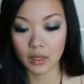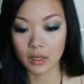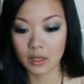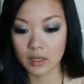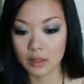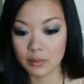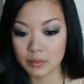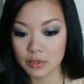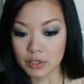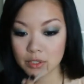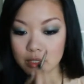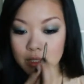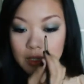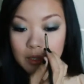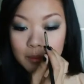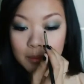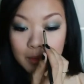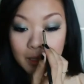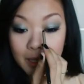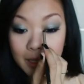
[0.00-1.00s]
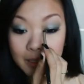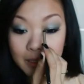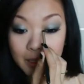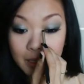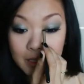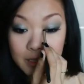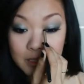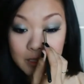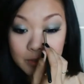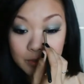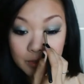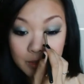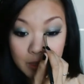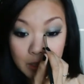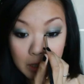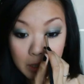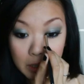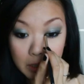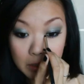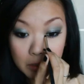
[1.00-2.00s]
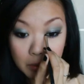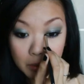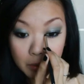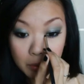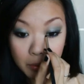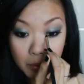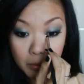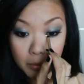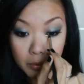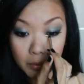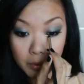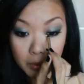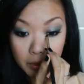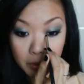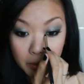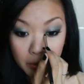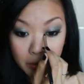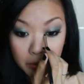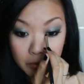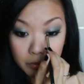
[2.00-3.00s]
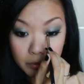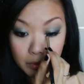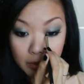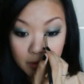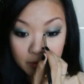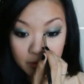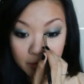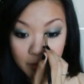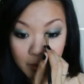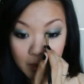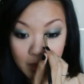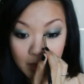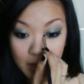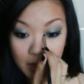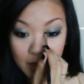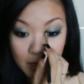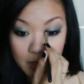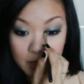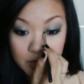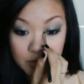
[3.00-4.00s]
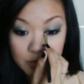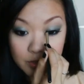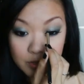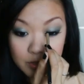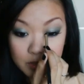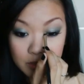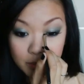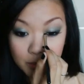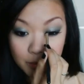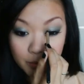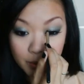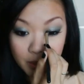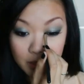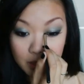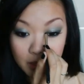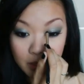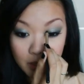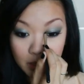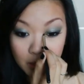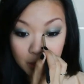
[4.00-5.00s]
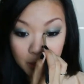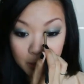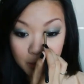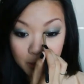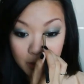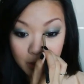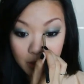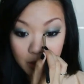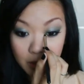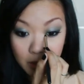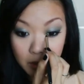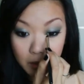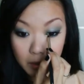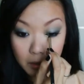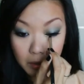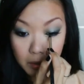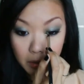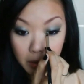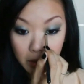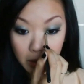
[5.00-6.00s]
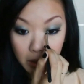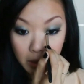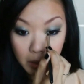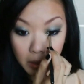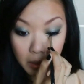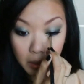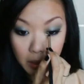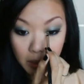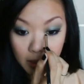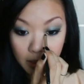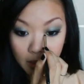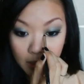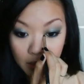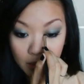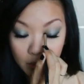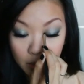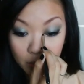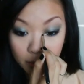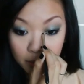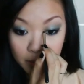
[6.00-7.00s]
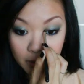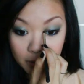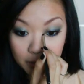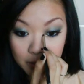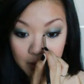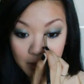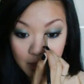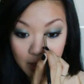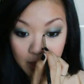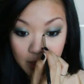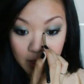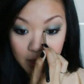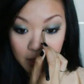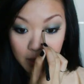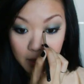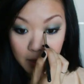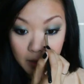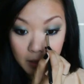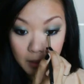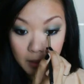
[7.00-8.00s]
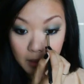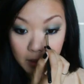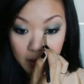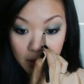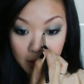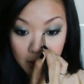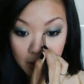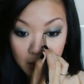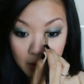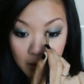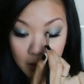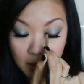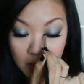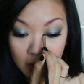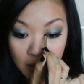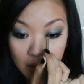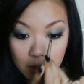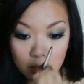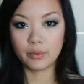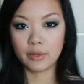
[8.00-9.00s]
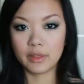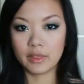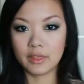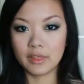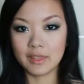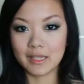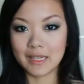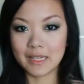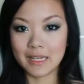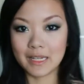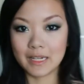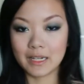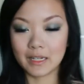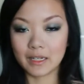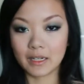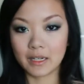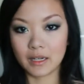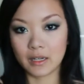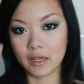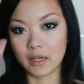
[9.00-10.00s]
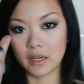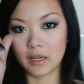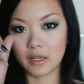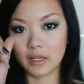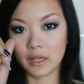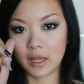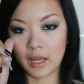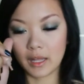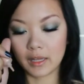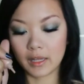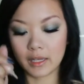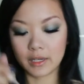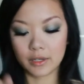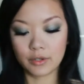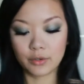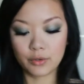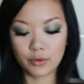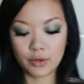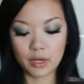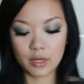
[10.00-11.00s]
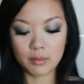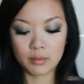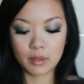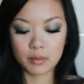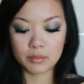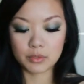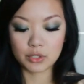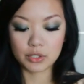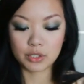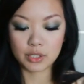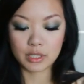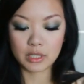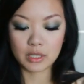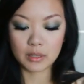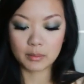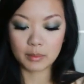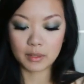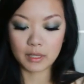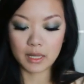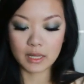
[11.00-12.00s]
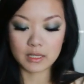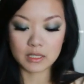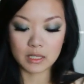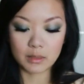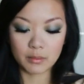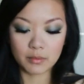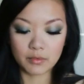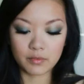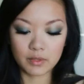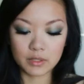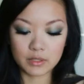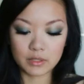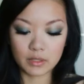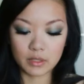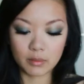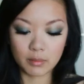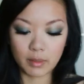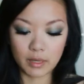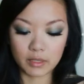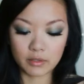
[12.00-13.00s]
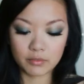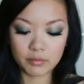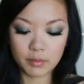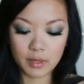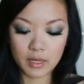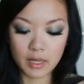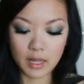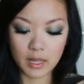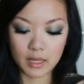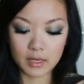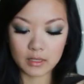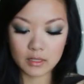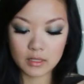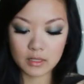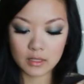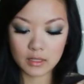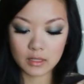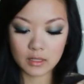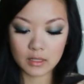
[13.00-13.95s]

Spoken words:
And I'm just going to apply that to the inner corners of my eyes just to brighten it up a bit and open up the eye. With the Inika highlighting cream, I'm just going to apply some of it to the back of my hand.